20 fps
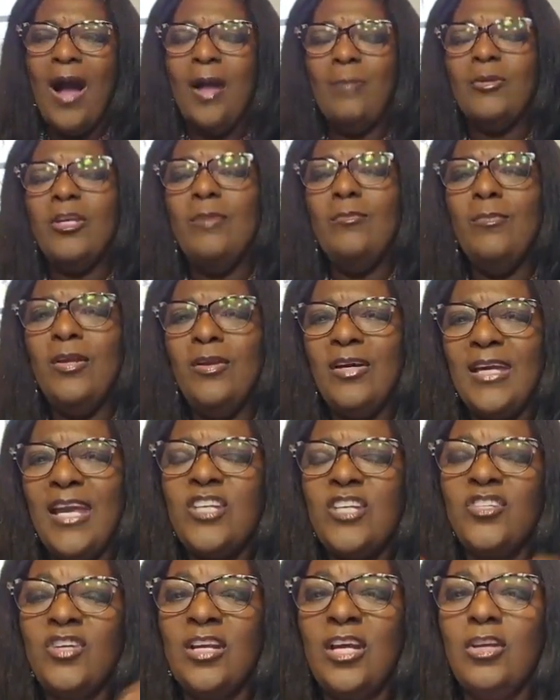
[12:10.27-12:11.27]

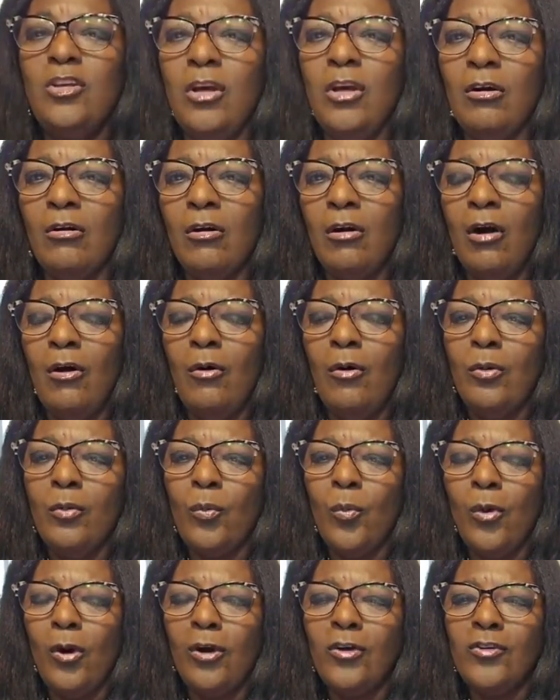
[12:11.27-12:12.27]
communication in your
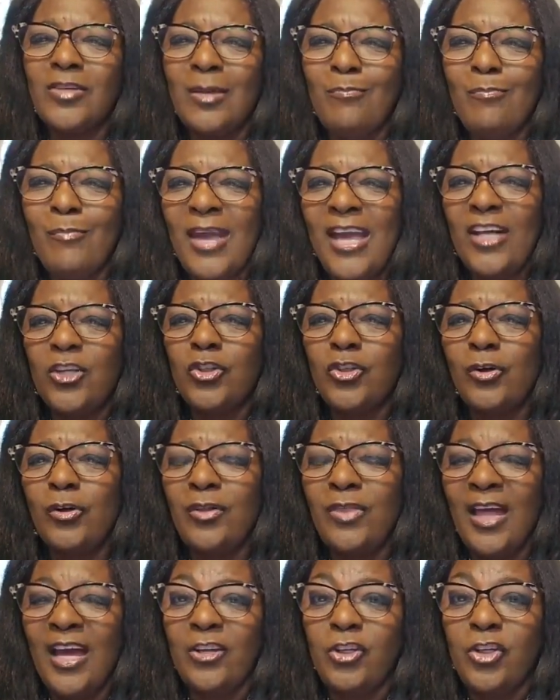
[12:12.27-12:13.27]
own words and make sure
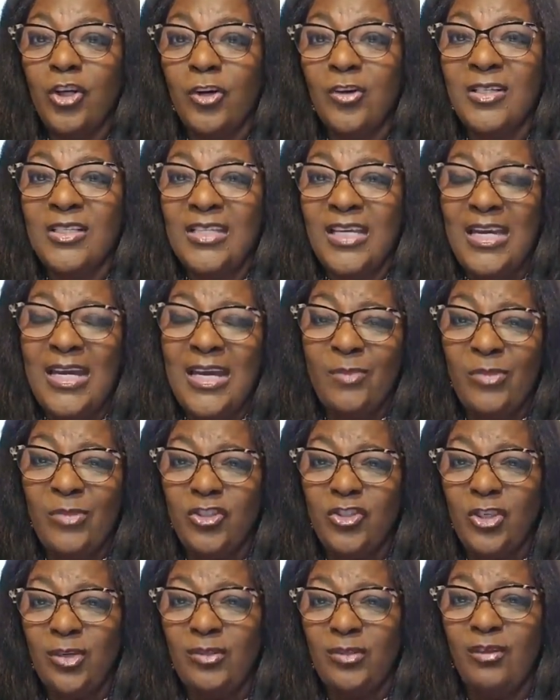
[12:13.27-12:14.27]
that your team
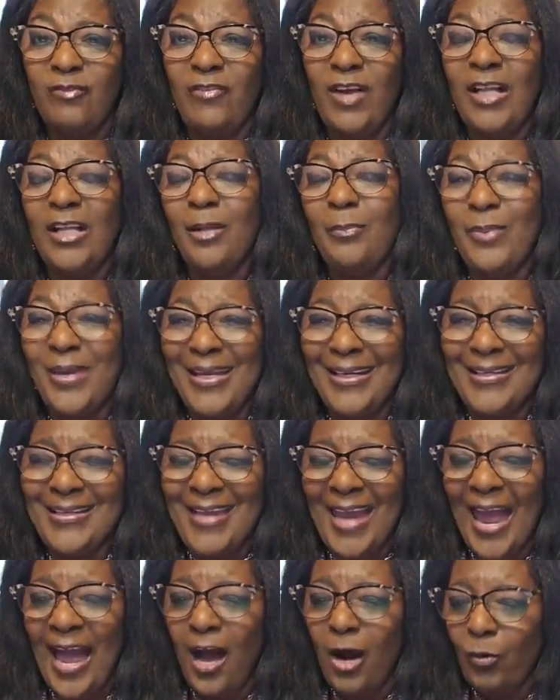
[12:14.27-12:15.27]
that you're developing
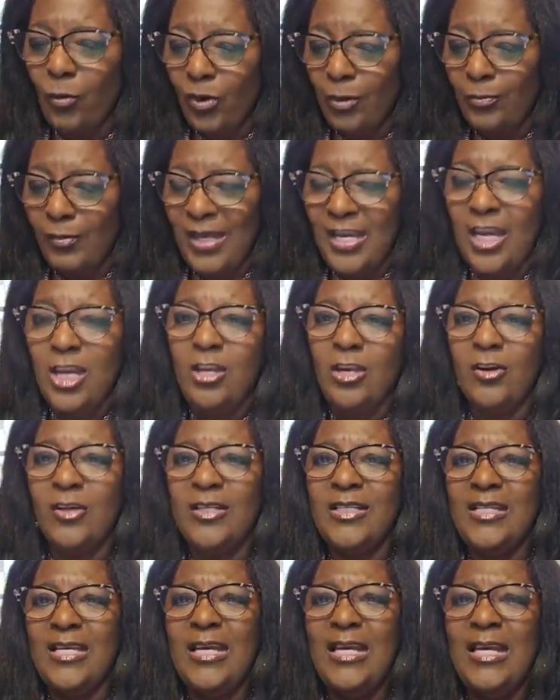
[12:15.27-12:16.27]
downward, meaning your
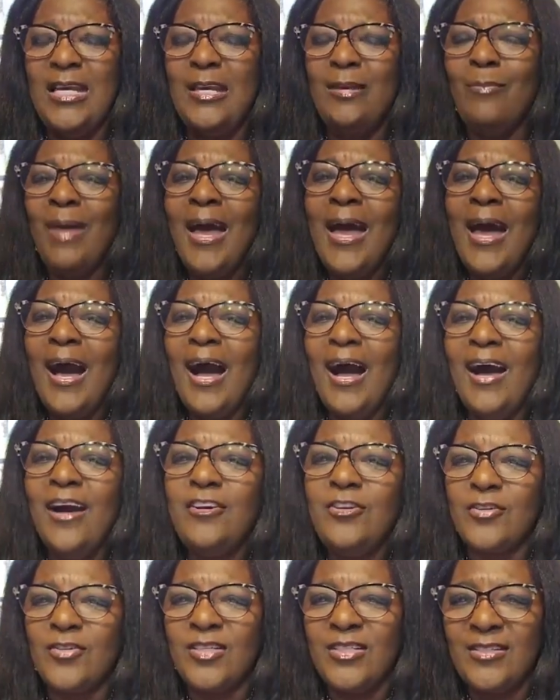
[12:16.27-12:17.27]
team
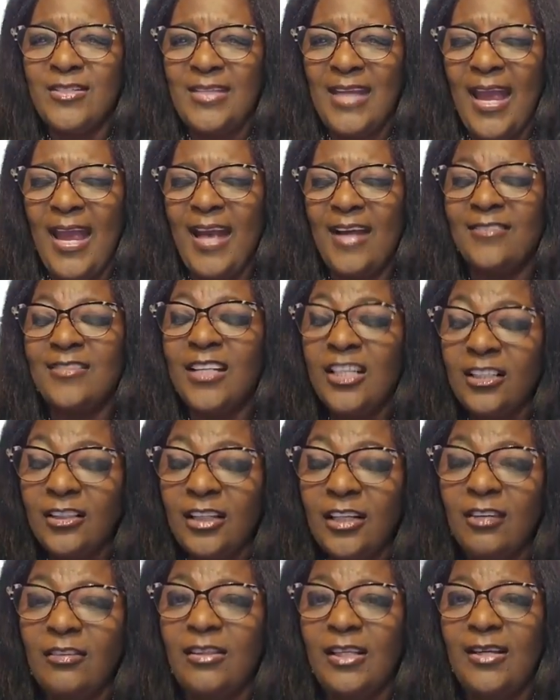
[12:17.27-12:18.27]

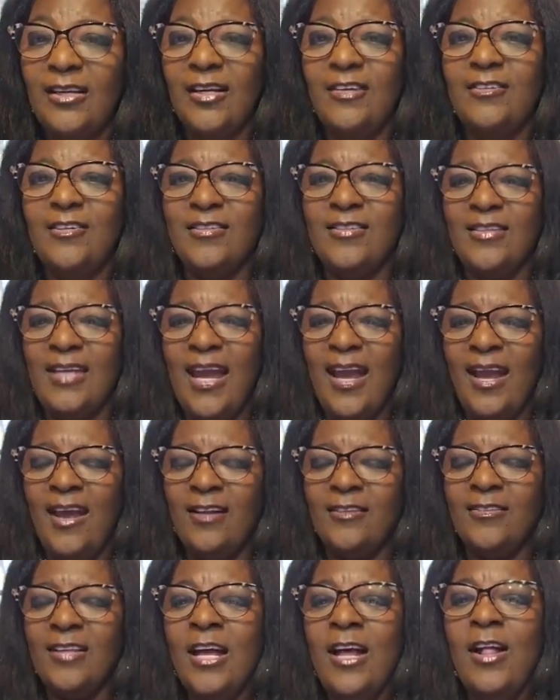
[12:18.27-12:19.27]
clearly
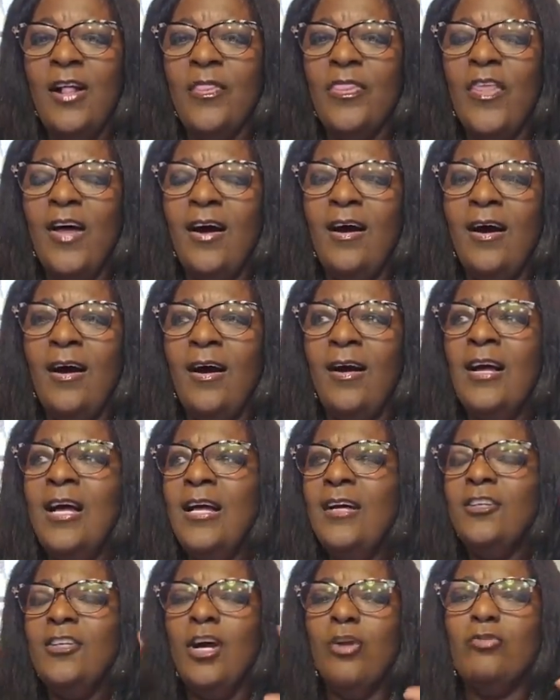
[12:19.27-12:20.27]
understands the
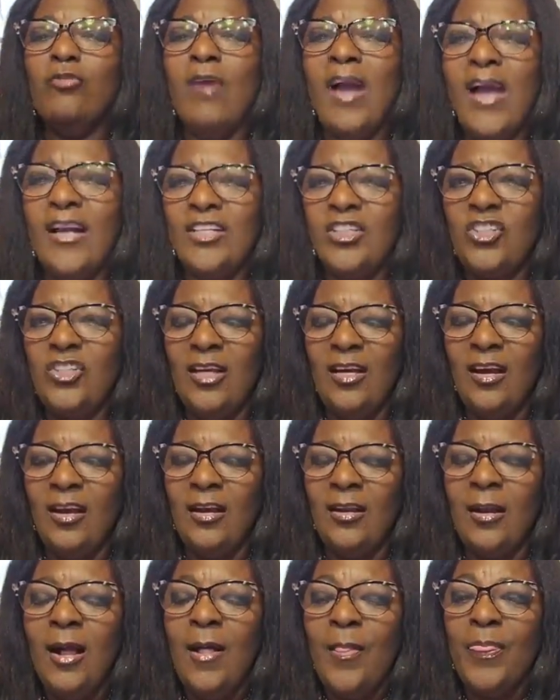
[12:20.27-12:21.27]

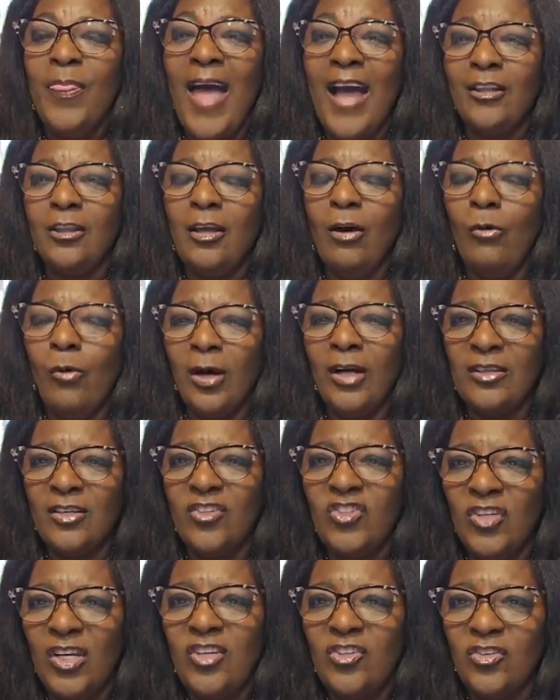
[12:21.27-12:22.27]
direction that the
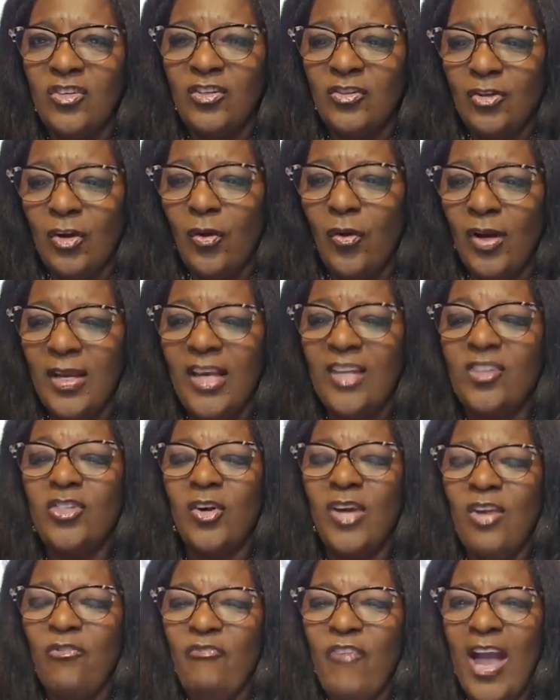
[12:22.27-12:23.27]
organization is going in. So
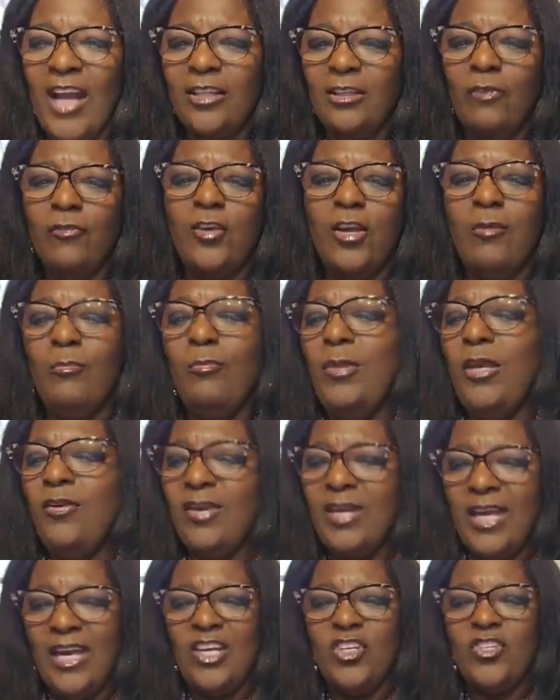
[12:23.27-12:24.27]
effective
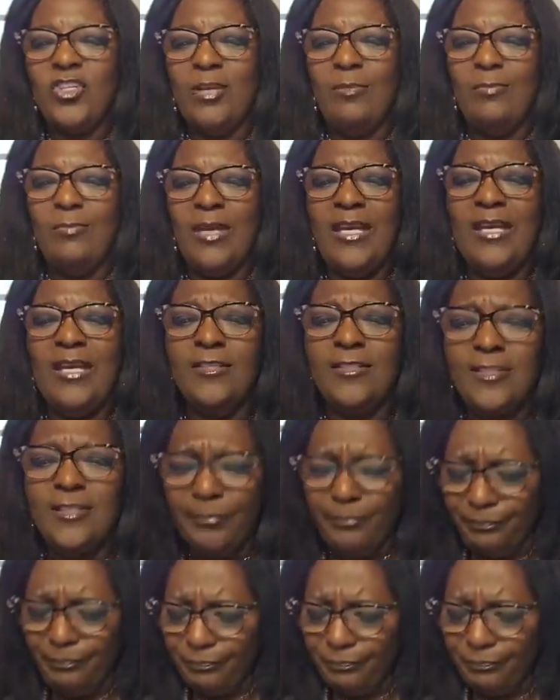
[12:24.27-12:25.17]
communication means